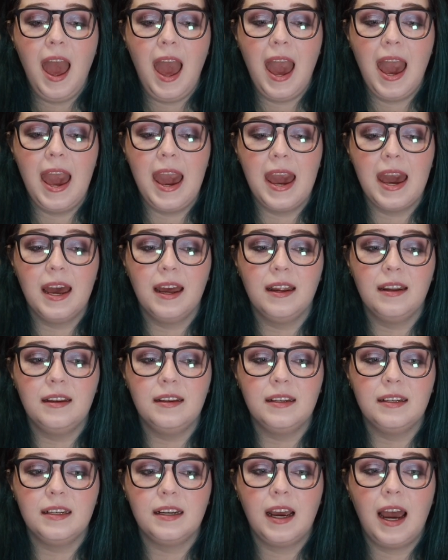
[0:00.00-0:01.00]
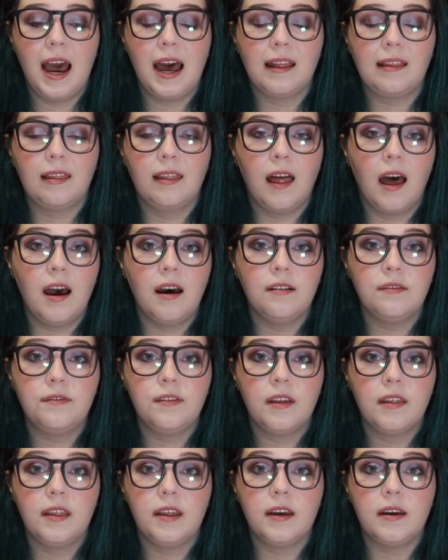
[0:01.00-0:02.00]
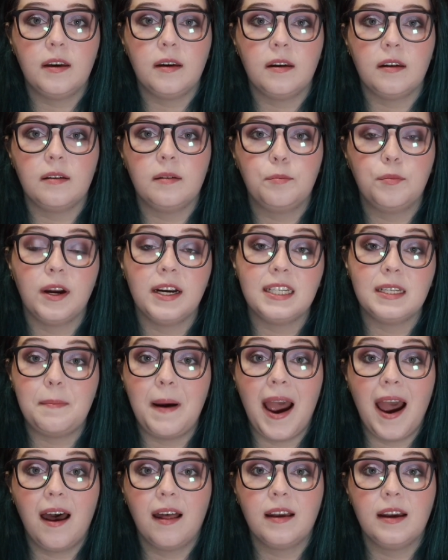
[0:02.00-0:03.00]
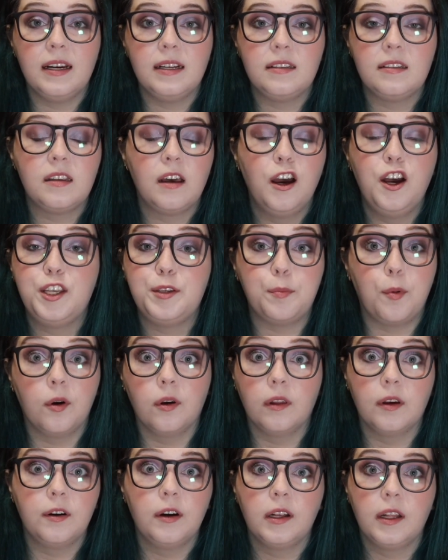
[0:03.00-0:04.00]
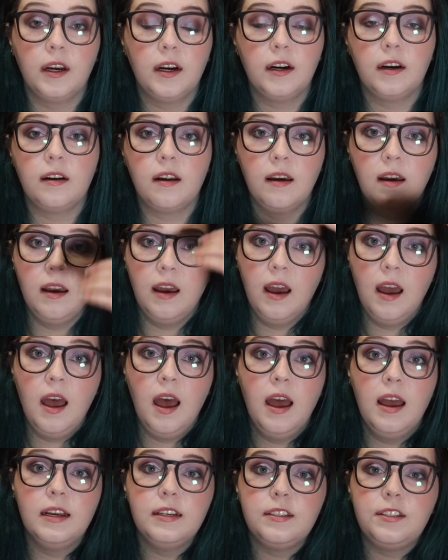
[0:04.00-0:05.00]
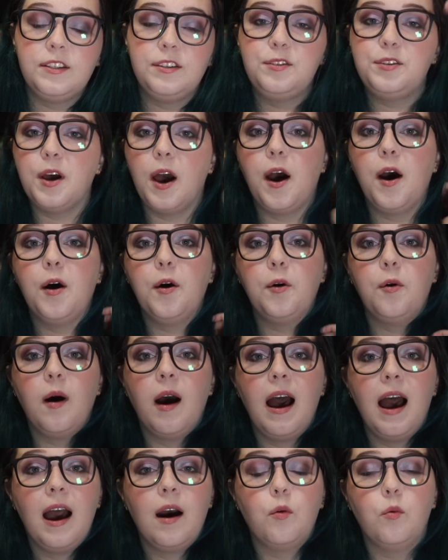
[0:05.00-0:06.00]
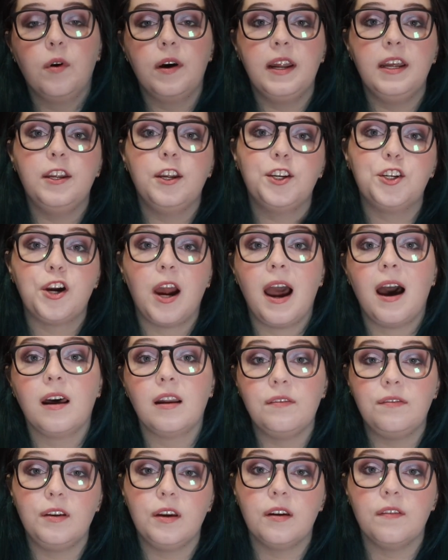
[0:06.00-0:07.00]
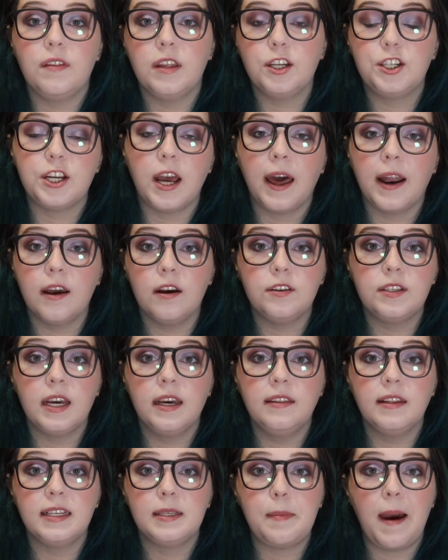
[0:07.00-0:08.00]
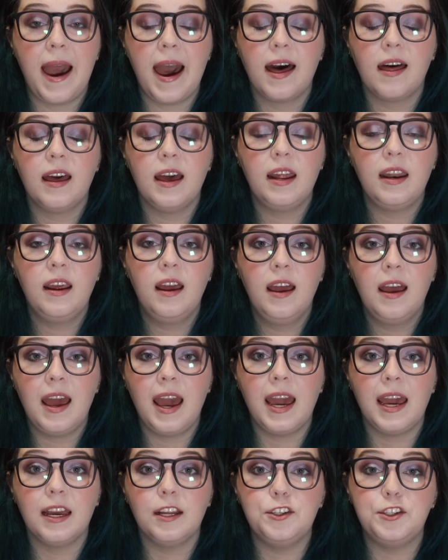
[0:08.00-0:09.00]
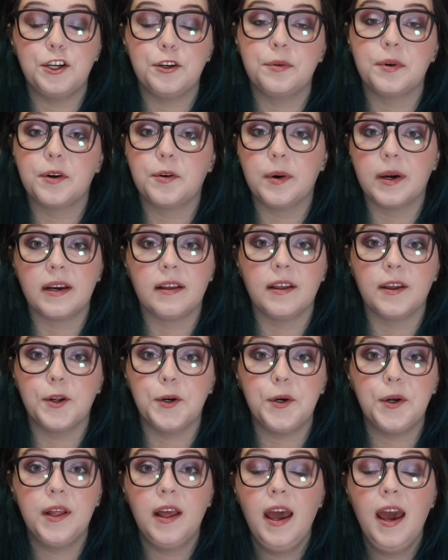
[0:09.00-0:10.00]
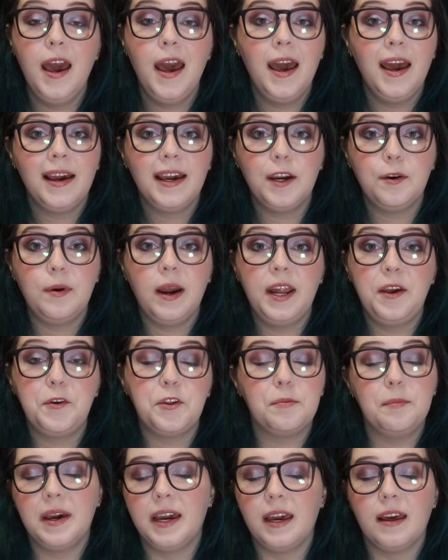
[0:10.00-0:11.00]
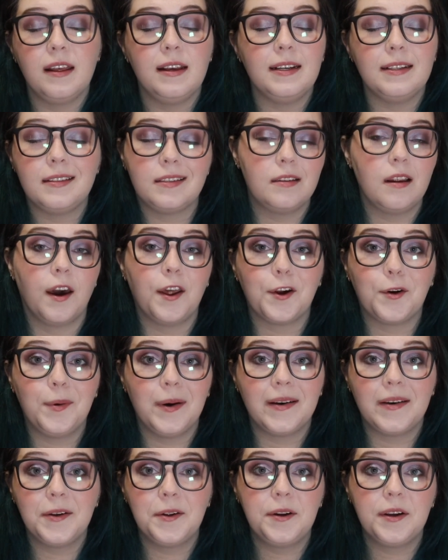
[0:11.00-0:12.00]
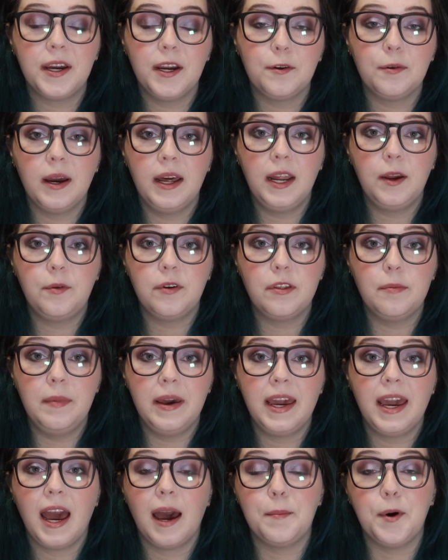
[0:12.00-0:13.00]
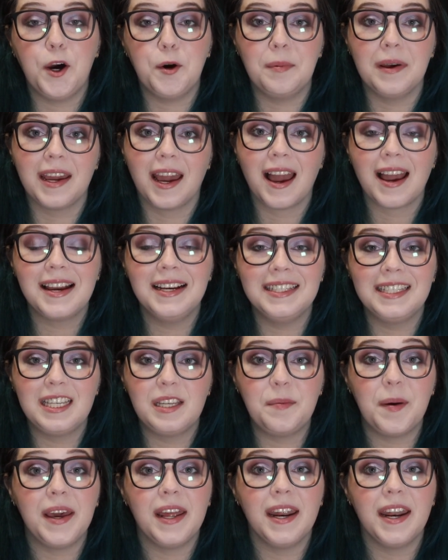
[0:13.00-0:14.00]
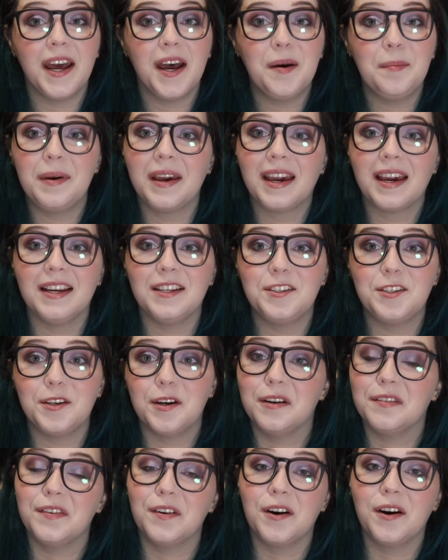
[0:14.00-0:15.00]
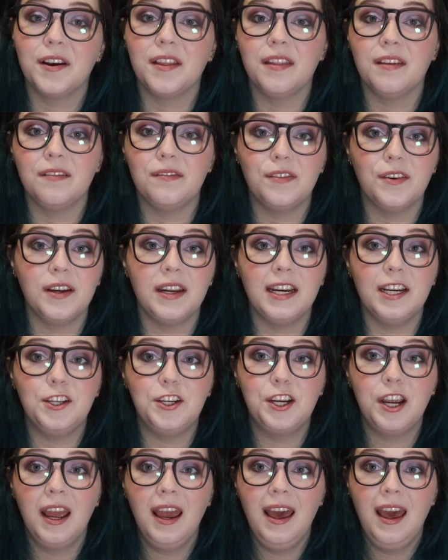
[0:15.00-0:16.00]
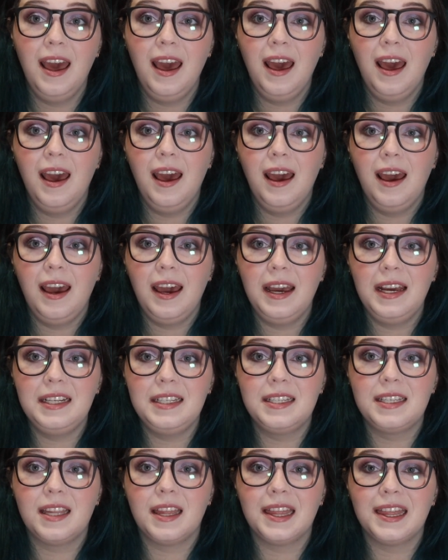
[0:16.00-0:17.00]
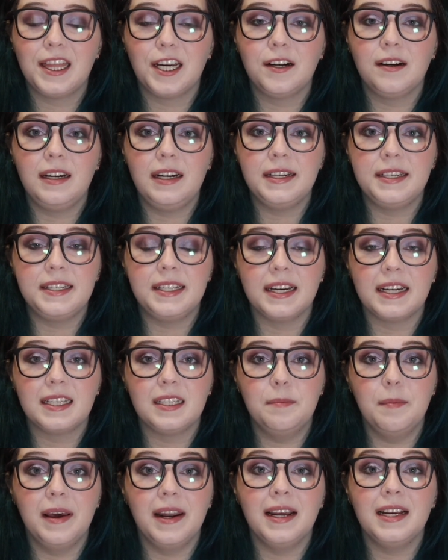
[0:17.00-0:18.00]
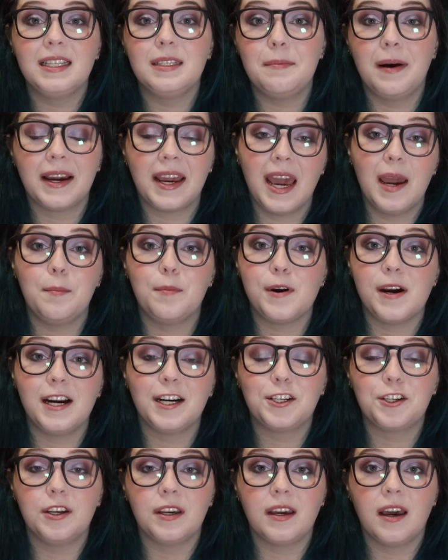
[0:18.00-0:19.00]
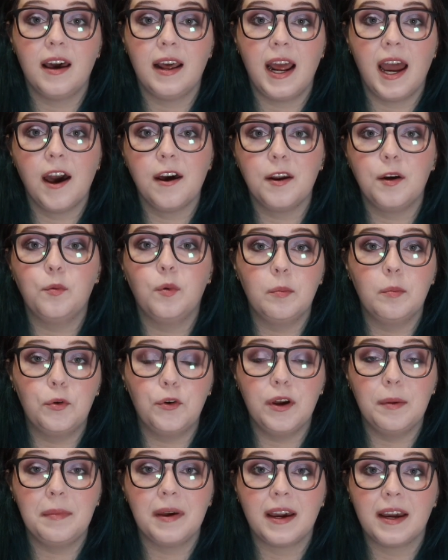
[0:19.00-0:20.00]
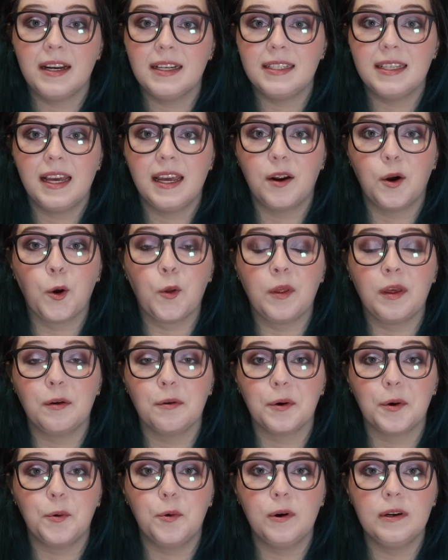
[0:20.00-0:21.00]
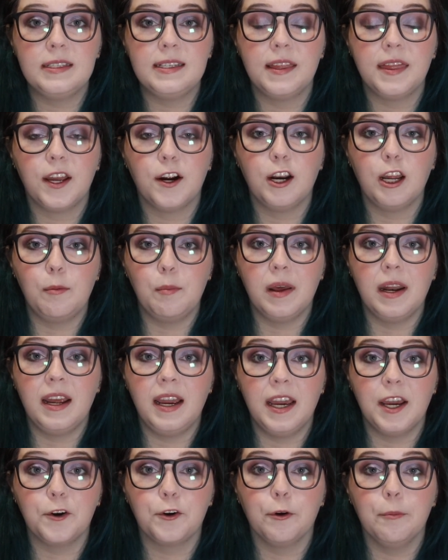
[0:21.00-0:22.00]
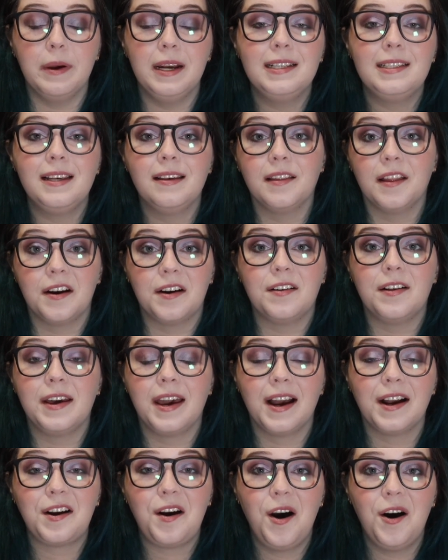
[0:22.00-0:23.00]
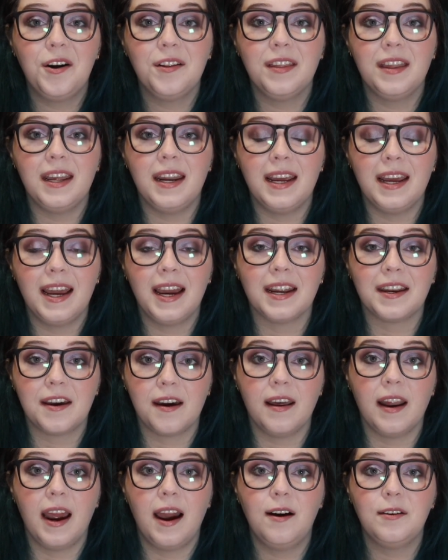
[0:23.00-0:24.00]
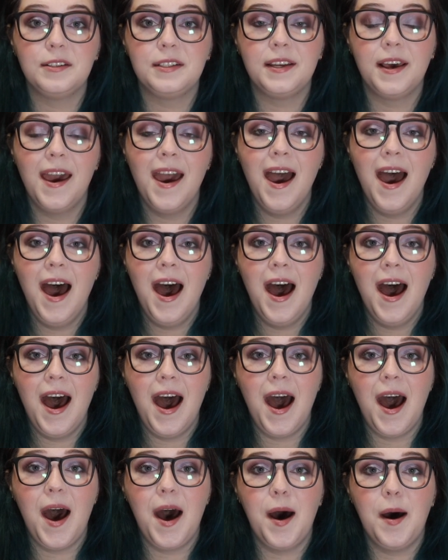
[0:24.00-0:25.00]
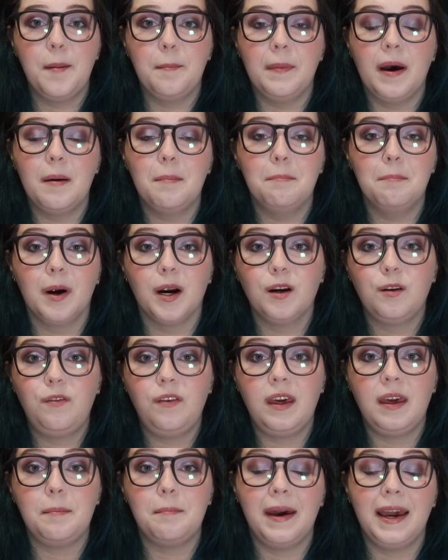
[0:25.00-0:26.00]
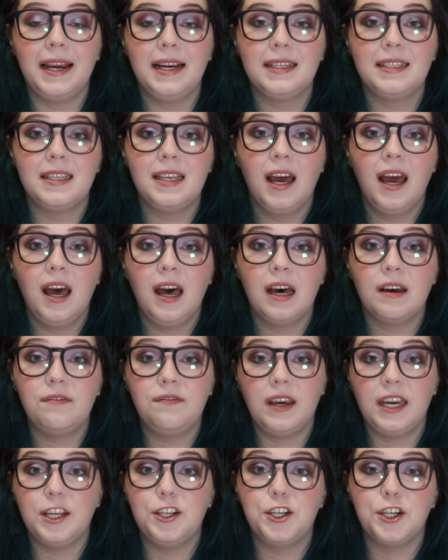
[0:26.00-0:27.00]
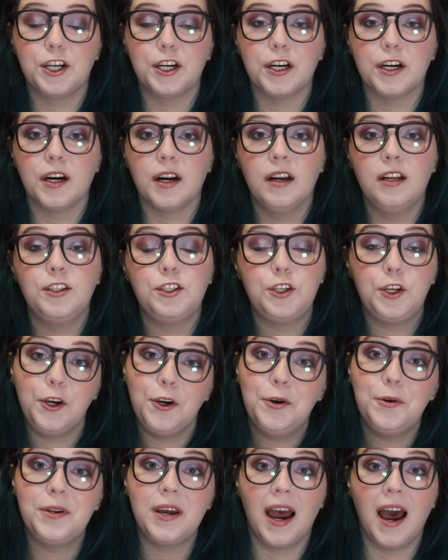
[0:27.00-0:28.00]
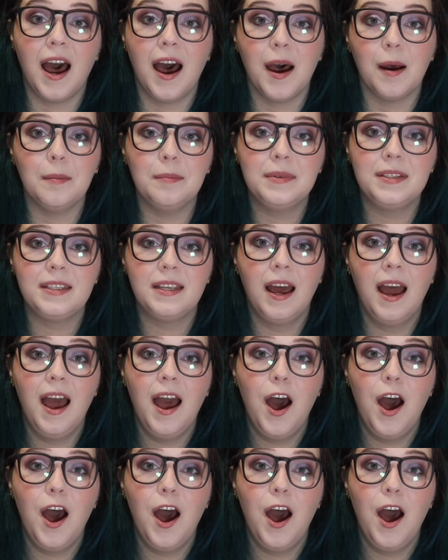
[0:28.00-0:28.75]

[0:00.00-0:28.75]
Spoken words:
And I love the pressed palettes, spoiler alert. So I wanted to try out a few of the shadows in this palette and do a quick little get ready with me. It's not a quick little get ready with me. I'm hoping I can speed it up because so far the footage is 36 minutes. My camera actually cut out at point because it only records in 30-minute increments, and luckily I caught that it had cut out. Murphy makes a feature 2 times.